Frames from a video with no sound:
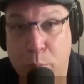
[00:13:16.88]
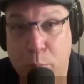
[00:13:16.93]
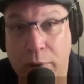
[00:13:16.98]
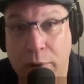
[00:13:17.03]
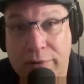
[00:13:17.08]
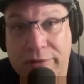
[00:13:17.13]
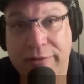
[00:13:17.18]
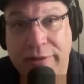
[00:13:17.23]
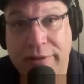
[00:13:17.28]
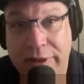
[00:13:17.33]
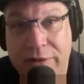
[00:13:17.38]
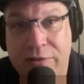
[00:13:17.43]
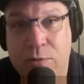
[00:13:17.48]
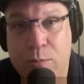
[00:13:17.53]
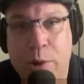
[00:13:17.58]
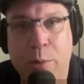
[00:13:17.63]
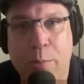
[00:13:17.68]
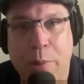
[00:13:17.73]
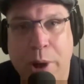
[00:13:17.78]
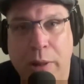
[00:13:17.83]
books
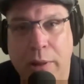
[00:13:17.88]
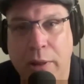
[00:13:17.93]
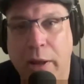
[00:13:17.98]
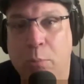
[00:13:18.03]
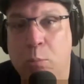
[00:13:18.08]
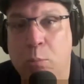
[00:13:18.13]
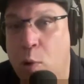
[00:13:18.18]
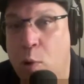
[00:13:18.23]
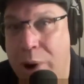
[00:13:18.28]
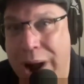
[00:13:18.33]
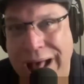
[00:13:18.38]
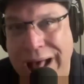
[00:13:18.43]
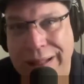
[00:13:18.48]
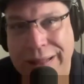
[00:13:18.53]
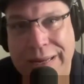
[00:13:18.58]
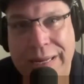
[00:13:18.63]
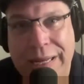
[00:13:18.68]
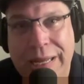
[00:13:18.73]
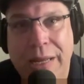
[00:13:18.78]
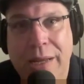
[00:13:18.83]
teaching me about like
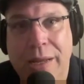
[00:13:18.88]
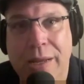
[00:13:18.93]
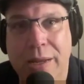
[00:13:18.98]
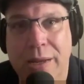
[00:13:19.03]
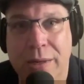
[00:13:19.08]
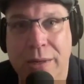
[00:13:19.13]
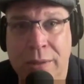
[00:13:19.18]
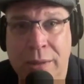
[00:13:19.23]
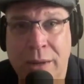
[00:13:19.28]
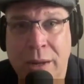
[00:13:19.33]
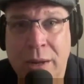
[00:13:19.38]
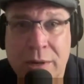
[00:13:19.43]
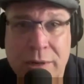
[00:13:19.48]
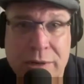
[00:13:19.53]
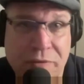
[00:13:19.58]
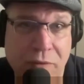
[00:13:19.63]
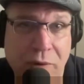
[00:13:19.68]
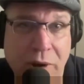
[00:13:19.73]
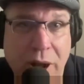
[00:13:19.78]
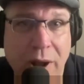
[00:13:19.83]
morality and
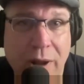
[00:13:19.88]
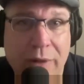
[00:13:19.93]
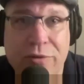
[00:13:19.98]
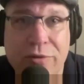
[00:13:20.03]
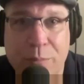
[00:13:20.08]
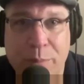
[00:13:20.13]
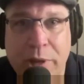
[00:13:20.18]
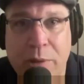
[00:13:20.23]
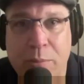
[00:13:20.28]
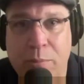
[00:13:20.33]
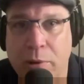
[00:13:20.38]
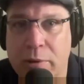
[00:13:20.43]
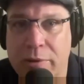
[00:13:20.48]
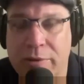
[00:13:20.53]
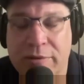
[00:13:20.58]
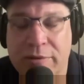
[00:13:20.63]
different kinds of people and